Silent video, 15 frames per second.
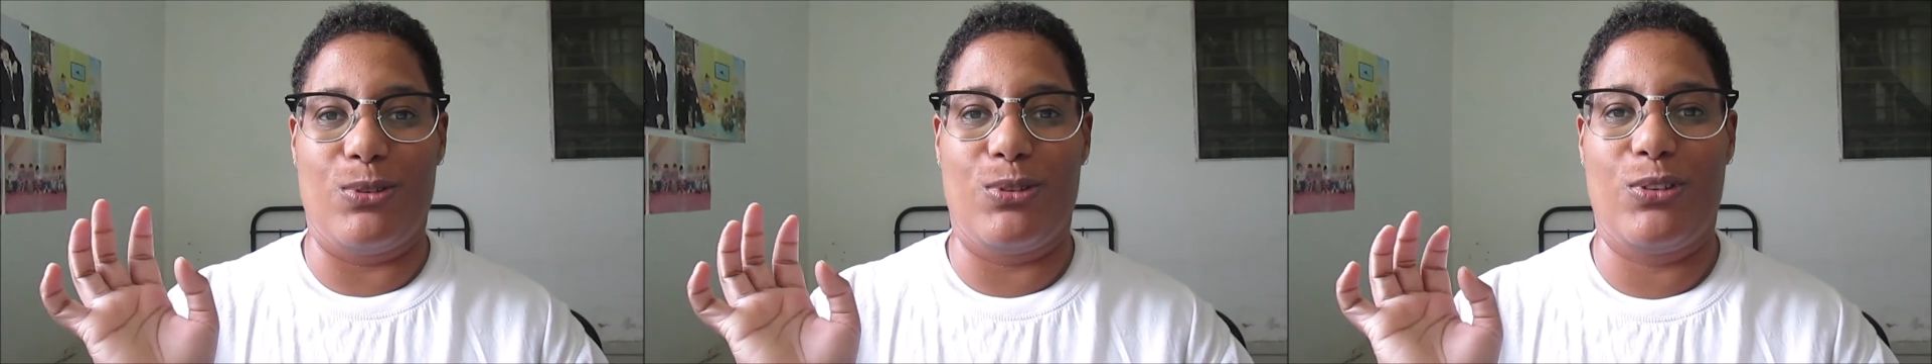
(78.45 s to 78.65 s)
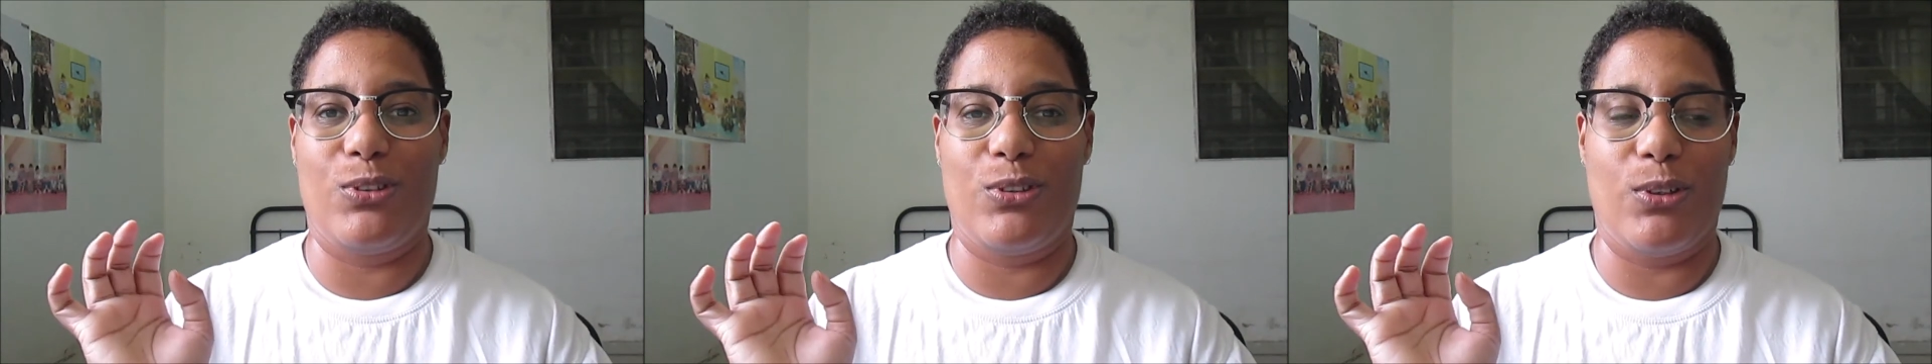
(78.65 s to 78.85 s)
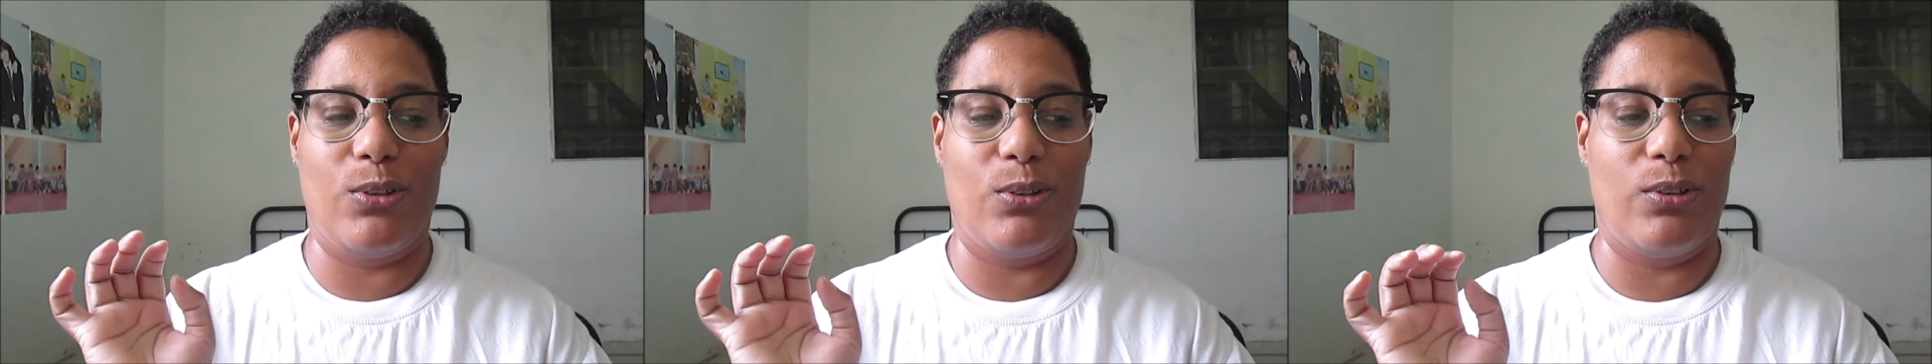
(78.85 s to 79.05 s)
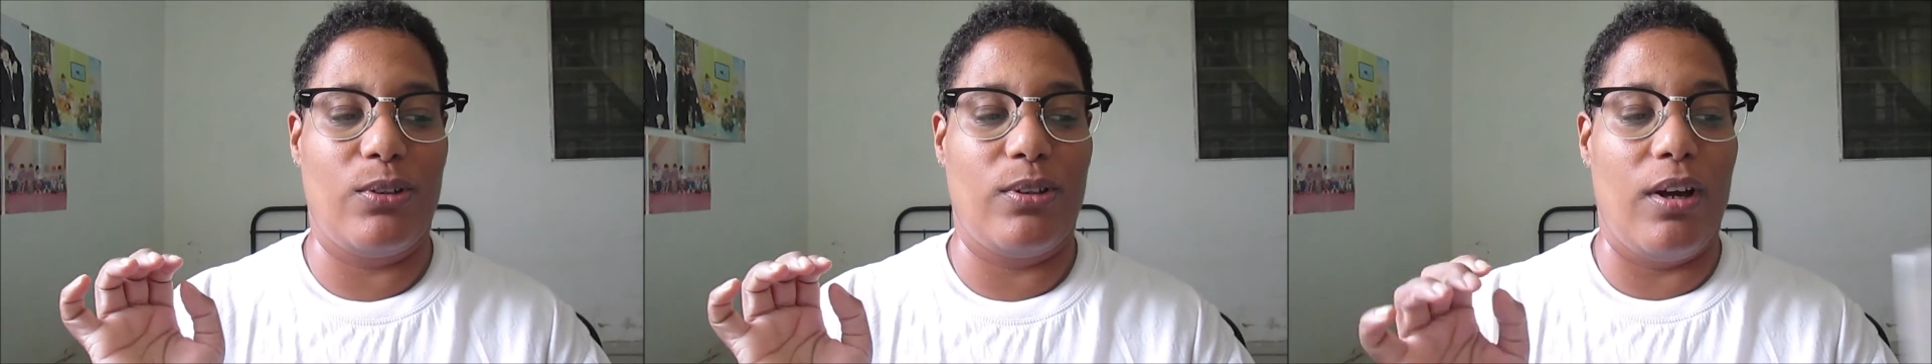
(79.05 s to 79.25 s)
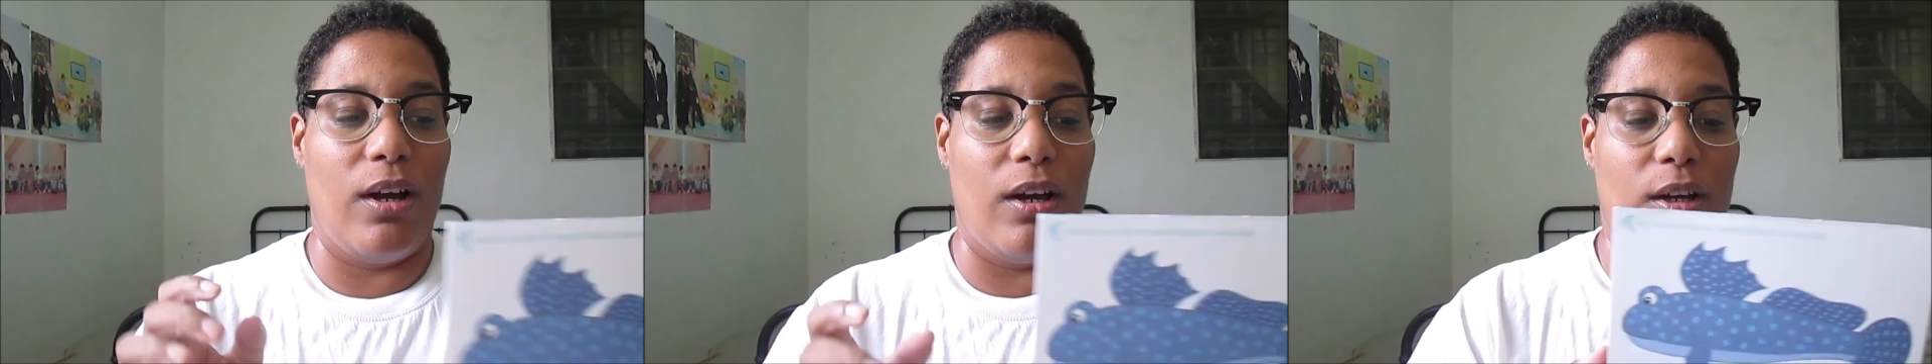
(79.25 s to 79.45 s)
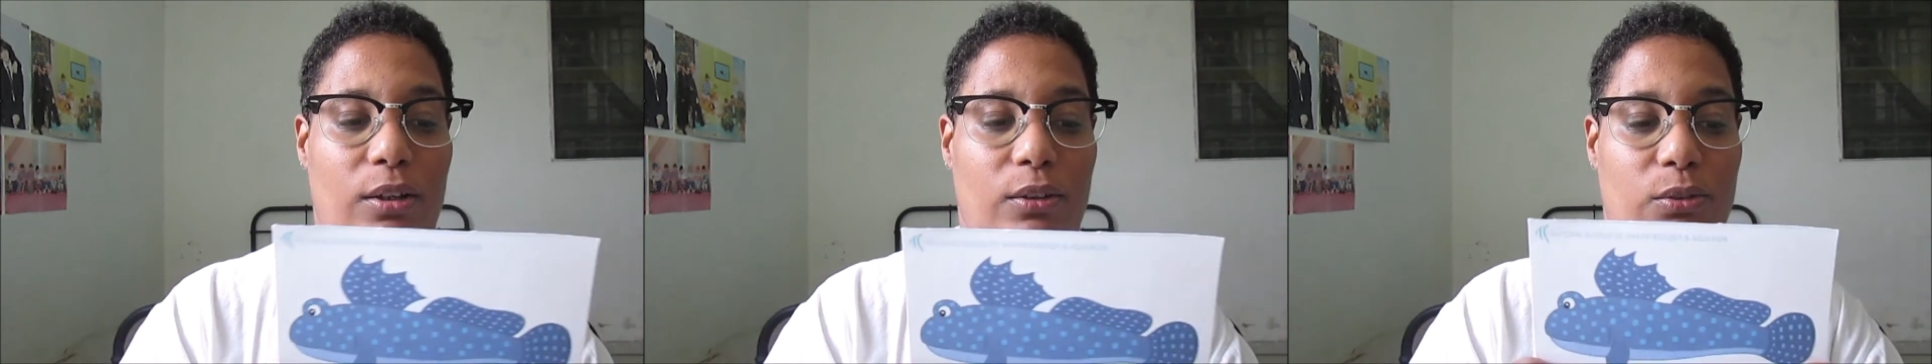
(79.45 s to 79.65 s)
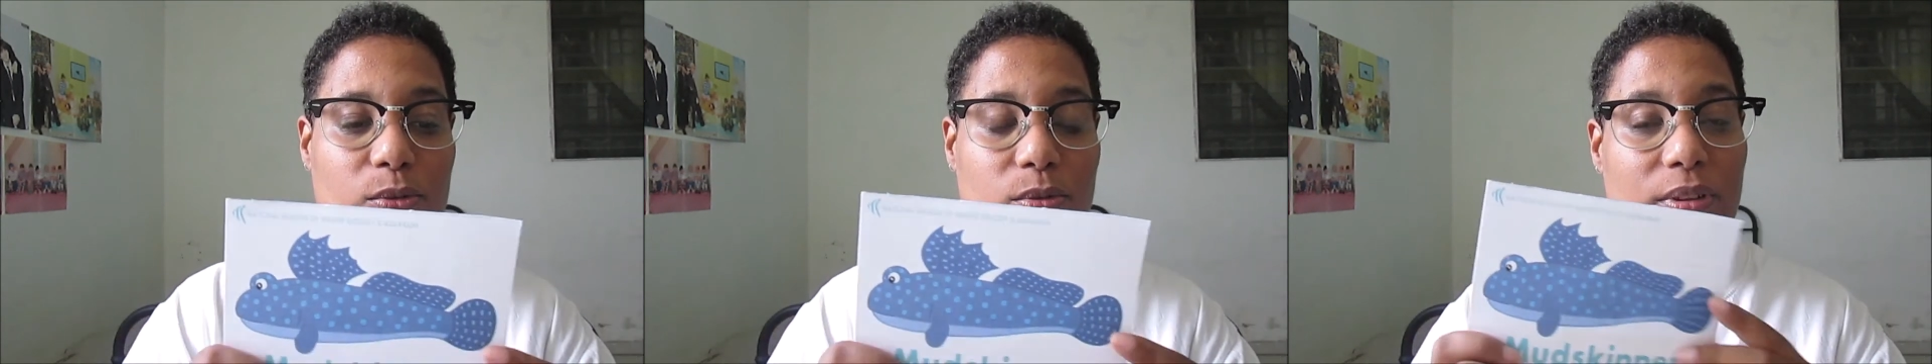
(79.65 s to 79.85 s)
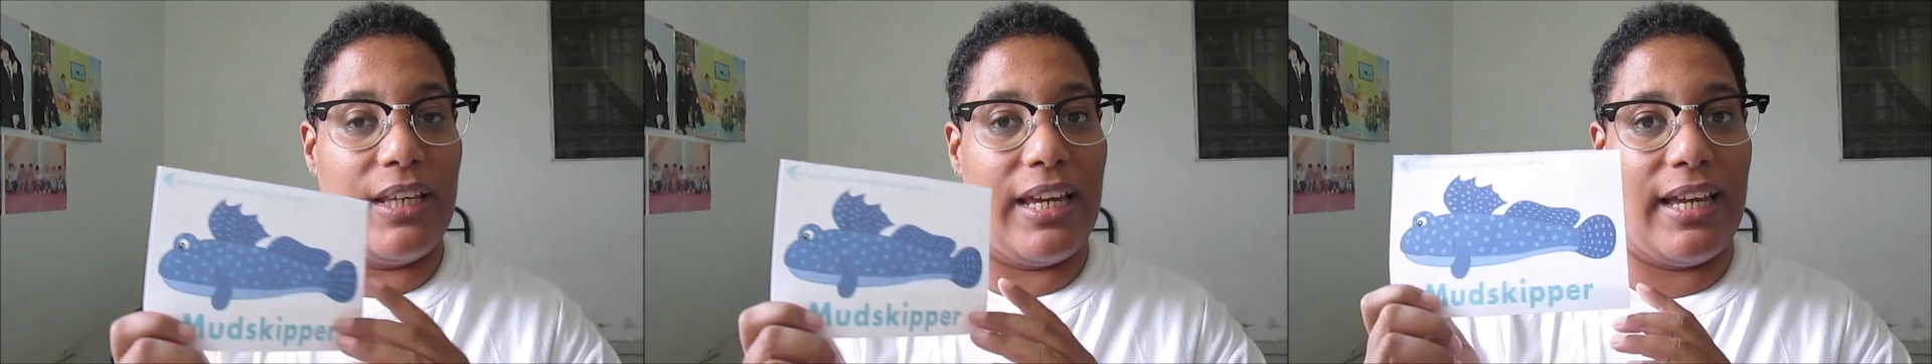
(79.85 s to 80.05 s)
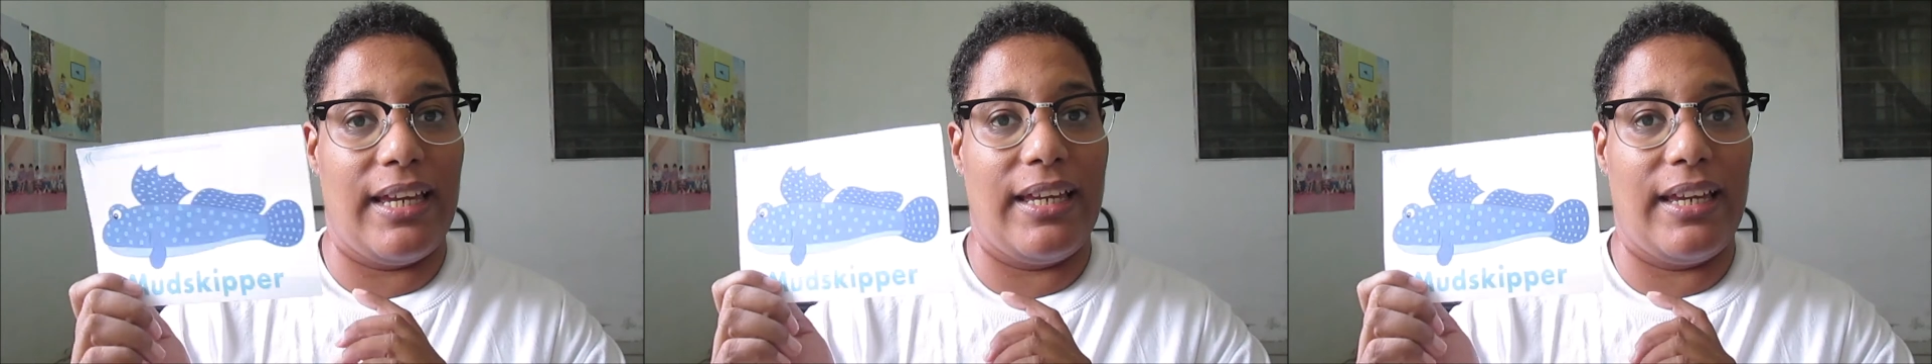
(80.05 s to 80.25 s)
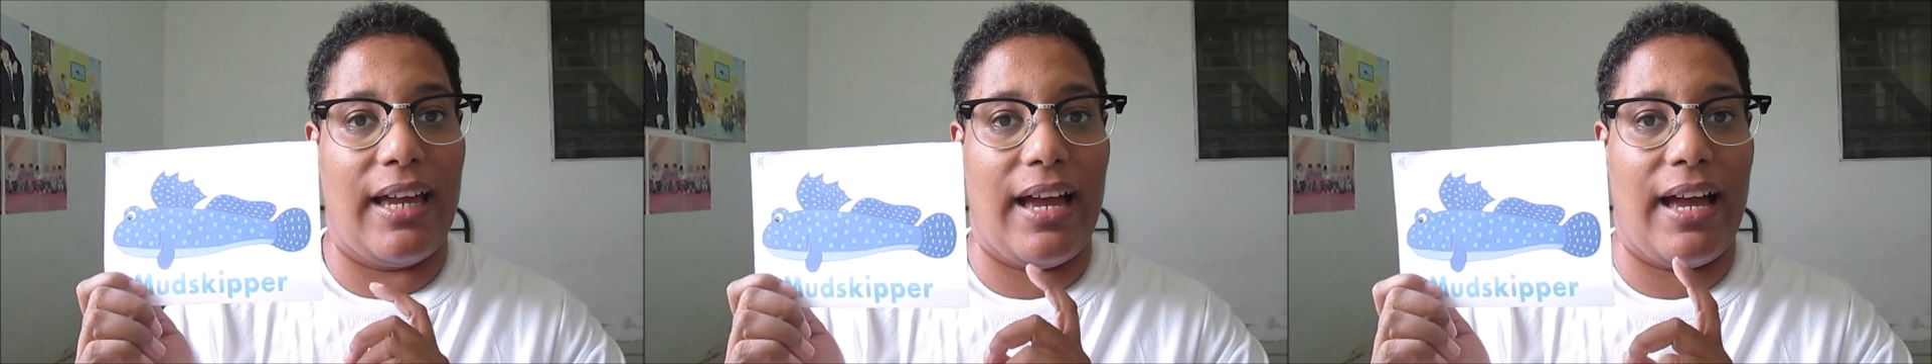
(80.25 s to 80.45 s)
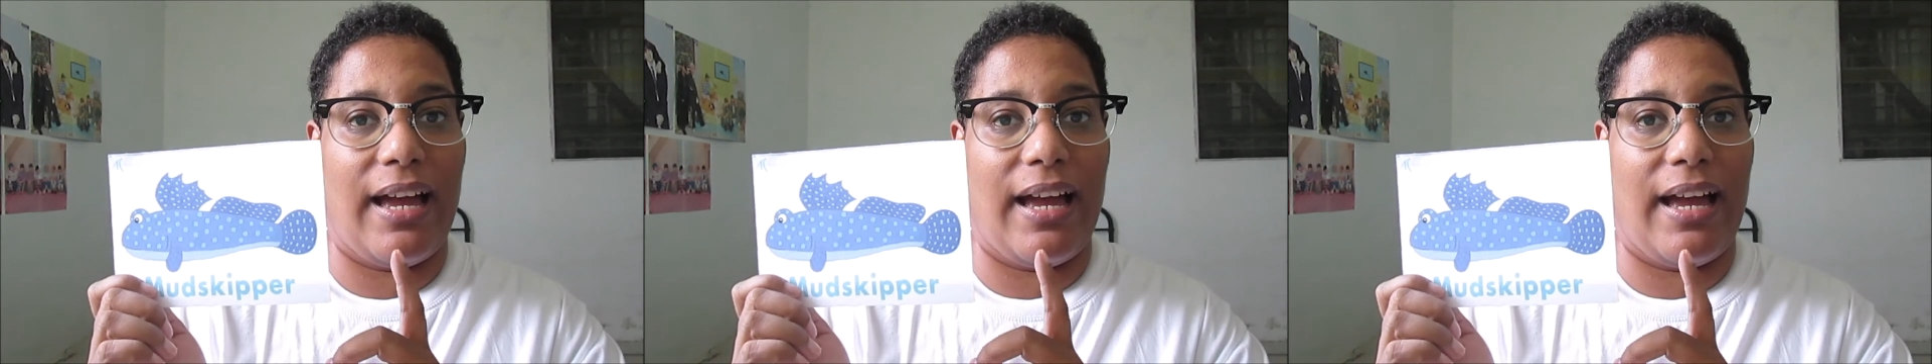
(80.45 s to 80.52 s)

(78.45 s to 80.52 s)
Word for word: So today,